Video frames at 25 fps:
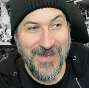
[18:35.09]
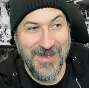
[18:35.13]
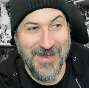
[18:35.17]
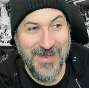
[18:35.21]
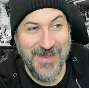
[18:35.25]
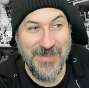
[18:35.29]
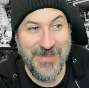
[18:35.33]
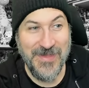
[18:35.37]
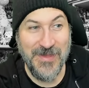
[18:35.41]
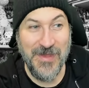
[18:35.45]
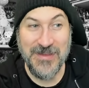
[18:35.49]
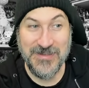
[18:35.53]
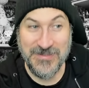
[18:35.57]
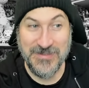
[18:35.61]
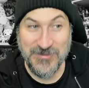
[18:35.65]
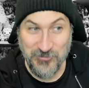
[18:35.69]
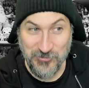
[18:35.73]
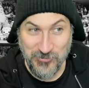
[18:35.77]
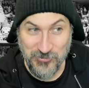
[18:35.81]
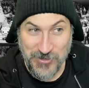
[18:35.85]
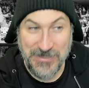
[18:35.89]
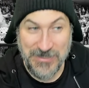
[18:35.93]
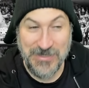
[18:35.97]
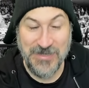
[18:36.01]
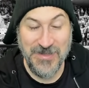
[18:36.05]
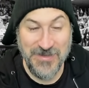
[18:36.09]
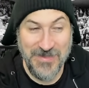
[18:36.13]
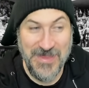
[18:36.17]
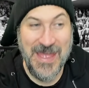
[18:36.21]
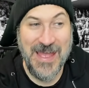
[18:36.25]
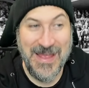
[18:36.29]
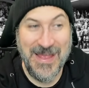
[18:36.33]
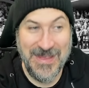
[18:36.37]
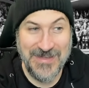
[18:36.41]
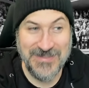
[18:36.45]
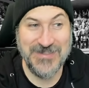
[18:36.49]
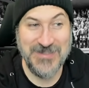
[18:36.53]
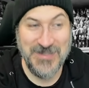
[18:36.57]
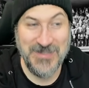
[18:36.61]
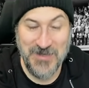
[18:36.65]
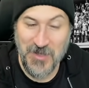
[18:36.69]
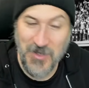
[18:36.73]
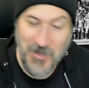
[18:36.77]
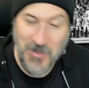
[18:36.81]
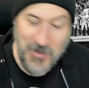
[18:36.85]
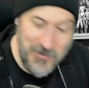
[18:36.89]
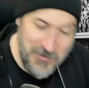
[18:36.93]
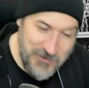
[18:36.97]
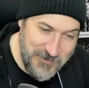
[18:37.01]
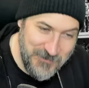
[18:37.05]
And it's Rhea that has to
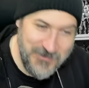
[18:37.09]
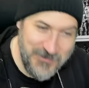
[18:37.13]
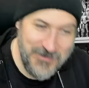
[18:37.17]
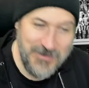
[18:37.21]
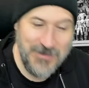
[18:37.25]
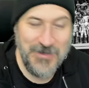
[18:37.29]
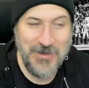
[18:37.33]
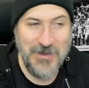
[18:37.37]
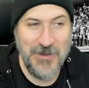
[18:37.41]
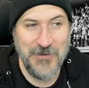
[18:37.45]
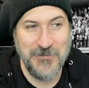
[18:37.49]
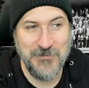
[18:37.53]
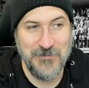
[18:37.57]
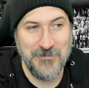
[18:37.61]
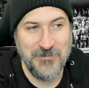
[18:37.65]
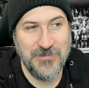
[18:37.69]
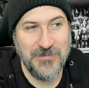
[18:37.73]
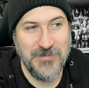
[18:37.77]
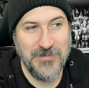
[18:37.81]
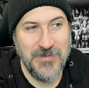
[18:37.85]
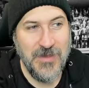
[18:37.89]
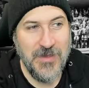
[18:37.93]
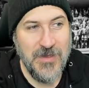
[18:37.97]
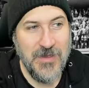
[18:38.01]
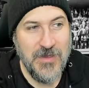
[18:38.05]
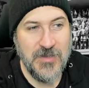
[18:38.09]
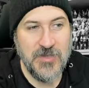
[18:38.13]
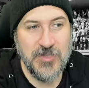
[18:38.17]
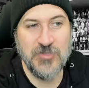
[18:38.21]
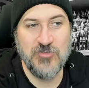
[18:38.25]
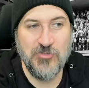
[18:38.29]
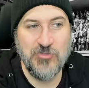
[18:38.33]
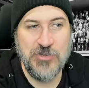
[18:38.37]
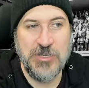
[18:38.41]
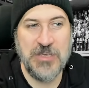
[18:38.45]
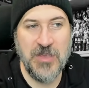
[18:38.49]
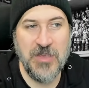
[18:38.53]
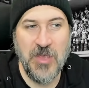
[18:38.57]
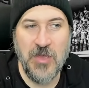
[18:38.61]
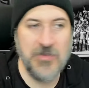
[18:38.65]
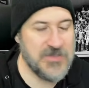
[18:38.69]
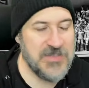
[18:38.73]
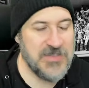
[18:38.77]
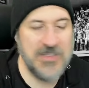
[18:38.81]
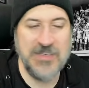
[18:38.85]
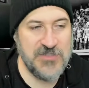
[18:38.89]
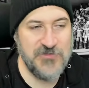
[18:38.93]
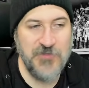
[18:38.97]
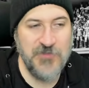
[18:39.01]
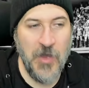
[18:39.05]
go, you know, because Rhea
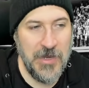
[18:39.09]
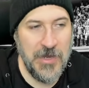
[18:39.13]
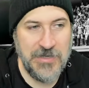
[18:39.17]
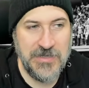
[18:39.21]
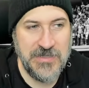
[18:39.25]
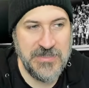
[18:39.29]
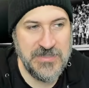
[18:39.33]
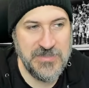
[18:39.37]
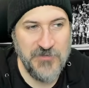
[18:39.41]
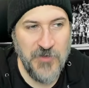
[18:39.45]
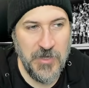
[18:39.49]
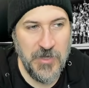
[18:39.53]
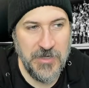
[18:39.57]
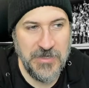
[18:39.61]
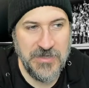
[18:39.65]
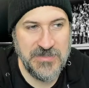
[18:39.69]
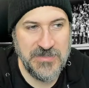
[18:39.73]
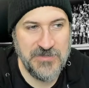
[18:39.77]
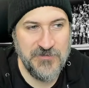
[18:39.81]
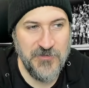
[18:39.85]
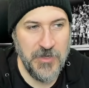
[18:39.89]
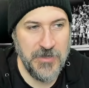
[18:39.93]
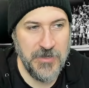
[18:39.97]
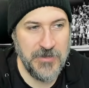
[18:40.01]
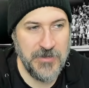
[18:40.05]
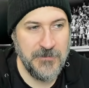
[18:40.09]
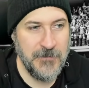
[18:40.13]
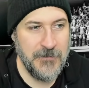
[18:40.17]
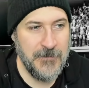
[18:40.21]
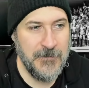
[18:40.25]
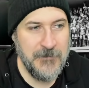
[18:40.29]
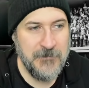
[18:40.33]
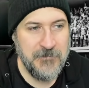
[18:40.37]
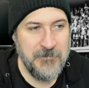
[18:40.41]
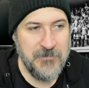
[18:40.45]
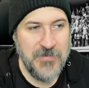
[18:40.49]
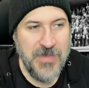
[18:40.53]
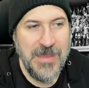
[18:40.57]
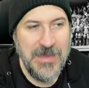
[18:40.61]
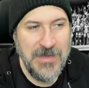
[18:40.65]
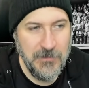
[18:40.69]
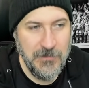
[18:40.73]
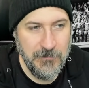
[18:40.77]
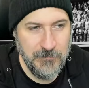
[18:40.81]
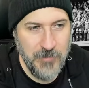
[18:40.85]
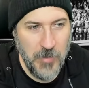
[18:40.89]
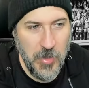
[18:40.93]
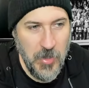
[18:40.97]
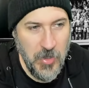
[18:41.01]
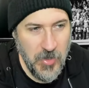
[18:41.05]
goes, it's fine, it's fine, it's fine. They
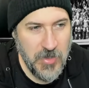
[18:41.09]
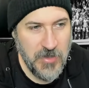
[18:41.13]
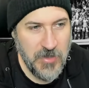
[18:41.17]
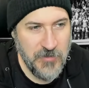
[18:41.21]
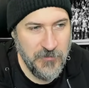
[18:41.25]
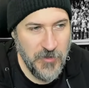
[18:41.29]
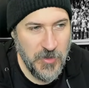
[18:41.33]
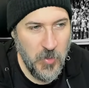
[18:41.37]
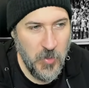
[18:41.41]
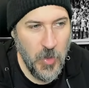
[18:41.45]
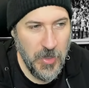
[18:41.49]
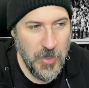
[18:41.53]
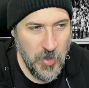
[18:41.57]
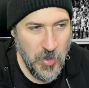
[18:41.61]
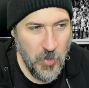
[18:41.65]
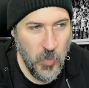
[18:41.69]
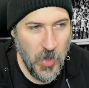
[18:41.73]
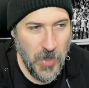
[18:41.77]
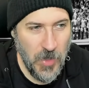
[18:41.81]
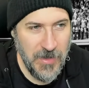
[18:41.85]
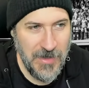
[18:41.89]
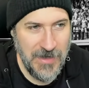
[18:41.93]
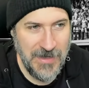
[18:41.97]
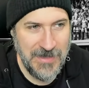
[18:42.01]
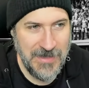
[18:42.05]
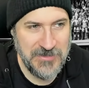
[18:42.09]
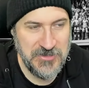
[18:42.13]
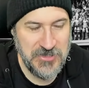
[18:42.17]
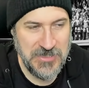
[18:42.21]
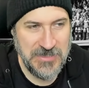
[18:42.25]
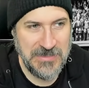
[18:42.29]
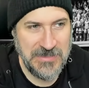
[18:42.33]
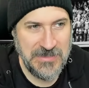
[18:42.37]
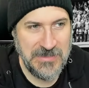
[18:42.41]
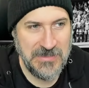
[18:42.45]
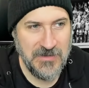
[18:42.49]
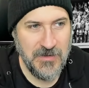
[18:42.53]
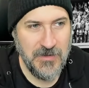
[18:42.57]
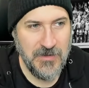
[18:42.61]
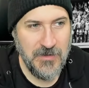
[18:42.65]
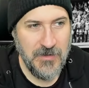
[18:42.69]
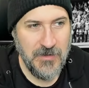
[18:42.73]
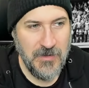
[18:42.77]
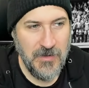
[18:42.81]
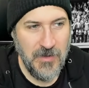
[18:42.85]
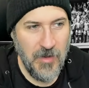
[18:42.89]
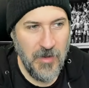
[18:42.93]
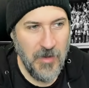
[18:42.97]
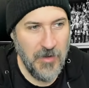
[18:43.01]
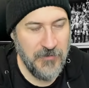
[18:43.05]
hug for quite a while, actually.
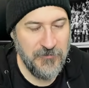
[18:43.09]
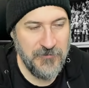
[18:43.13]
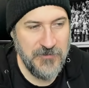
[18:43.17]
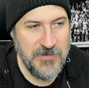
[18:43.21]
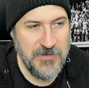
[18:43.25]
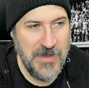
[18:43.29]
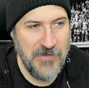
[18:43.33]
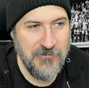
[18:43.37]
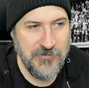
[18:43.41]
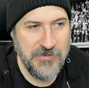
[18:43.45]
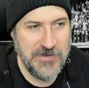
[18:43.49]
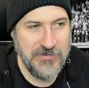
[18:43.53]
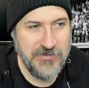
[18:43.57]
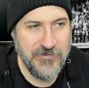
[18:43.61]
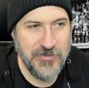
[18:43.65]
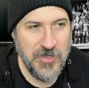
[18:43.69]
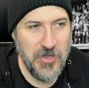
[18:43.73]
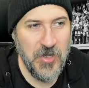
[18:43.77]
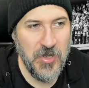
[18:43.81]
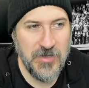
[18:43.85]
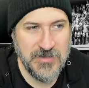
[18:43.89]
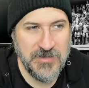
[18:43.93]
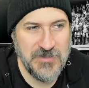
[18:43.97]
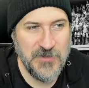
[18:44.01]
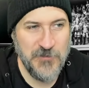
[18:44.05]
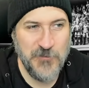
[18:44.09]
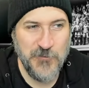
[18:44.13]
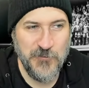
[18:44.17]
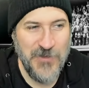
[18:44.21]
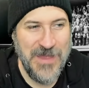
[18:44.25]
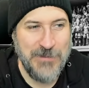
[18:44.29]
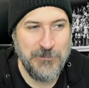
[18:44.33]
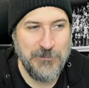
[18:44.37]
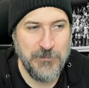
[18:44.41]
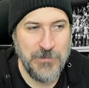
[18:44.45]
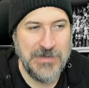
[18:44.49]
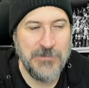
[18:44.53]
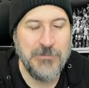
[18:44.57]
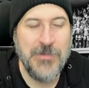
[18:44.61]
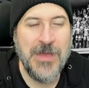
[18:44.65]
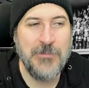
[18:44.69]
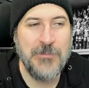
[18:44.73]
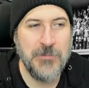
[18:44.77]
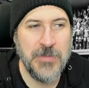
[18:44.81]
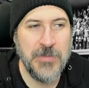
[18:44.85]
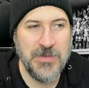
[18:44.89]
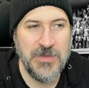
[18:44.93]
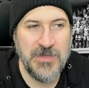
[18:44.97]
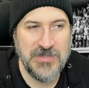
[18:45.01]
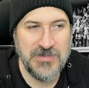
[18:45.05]
I've never even hugged a family
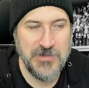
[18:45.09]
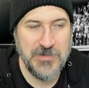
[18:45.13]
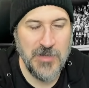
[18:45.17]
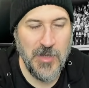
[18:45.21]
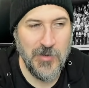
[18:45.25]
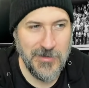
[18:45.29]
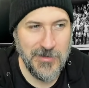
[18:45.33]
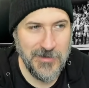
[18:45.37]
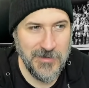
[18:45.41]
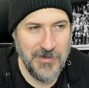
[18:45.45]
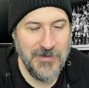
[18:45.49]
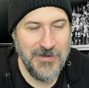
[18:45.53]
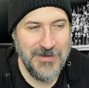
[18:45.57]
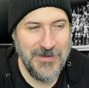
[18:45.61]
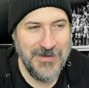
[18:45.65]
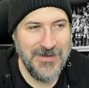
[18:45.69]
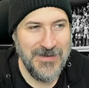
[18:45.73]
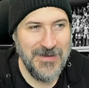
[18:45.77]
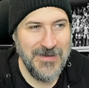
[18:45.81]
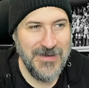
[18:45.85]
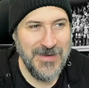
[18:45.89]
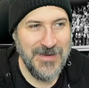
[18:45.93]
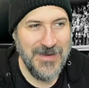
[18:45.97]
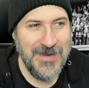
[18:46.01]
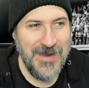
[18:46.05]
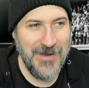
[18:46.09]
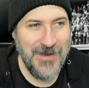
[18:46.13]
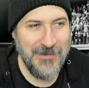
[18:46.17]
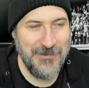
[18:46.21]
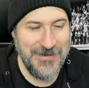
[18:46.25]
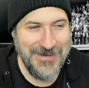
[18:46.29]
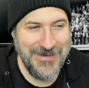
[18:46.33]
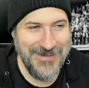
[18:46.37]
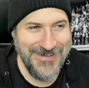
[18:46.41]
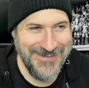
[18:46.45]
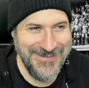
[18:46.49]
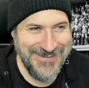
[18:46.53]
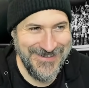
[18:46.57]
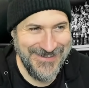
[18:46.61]
member this long. I mean, look.